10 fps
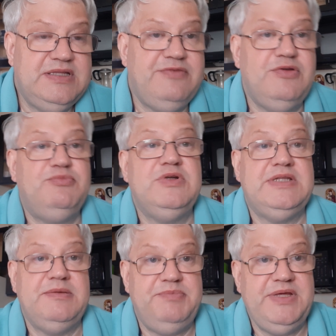If you put
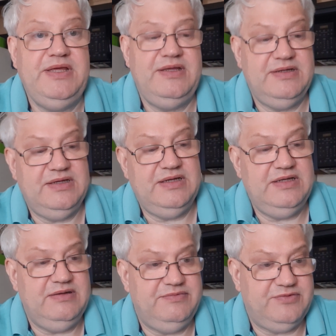a P
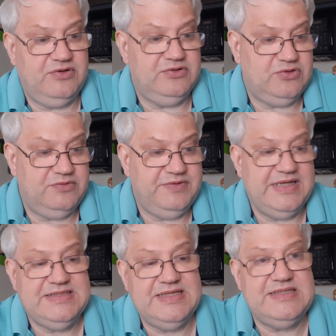in front of
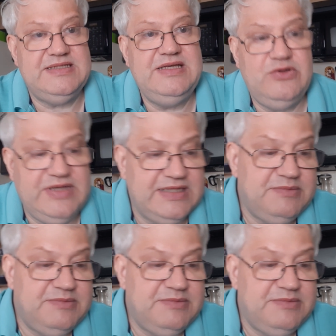SSE, you get